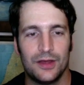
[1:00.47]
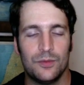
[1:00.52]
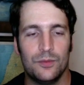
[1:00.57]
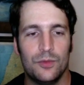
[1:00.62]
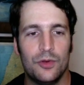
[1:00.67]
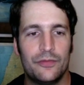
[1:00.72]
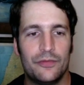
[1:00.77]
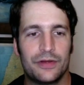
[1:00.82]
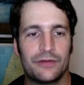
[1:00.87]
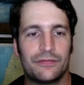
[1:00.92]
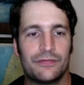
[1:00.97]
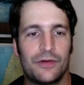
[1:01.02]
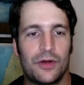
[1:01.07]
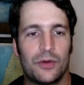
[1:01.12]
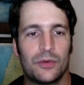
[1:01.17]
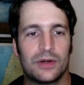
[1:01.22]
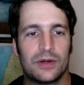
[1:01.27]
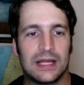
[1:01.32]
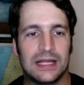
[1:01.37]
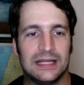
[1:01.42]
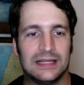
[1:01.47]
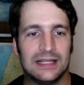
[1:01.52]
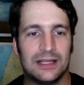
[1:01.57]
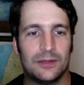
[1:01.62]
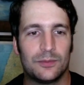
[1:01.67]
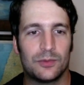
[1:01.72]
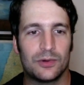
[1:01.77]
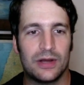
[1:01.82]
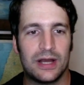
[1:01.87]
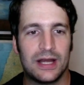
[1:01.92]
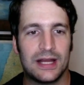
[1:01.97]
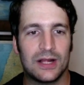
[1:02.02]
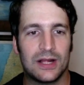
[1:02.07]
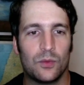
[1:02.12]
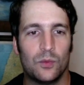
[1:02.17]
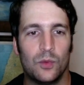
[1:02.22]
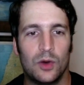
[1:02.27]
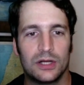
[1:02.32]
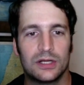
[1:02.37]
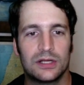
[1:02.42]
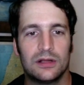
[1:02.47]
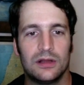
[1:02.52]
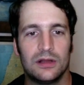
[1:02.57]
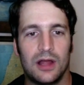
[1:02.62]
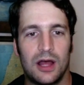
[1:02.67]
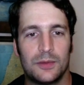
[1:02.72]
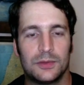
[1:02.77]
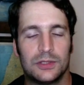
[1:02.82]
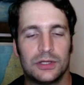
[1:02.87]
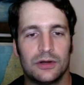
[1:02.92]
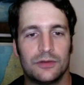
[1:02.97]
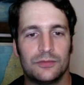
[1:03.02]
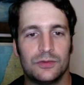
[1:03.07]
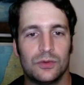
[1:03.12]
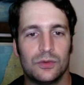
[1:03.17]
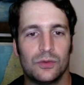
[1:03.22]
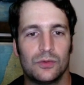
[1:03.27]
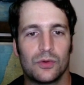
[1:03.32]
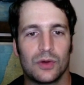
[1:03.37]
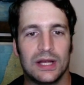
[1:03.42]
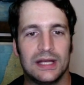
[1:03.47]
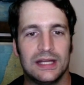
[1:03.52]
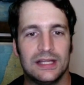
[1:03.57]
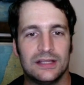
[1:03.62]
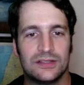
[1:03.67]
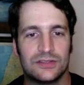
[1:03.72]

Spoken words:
moving forward and liberating 1 kilometer of Ukrainian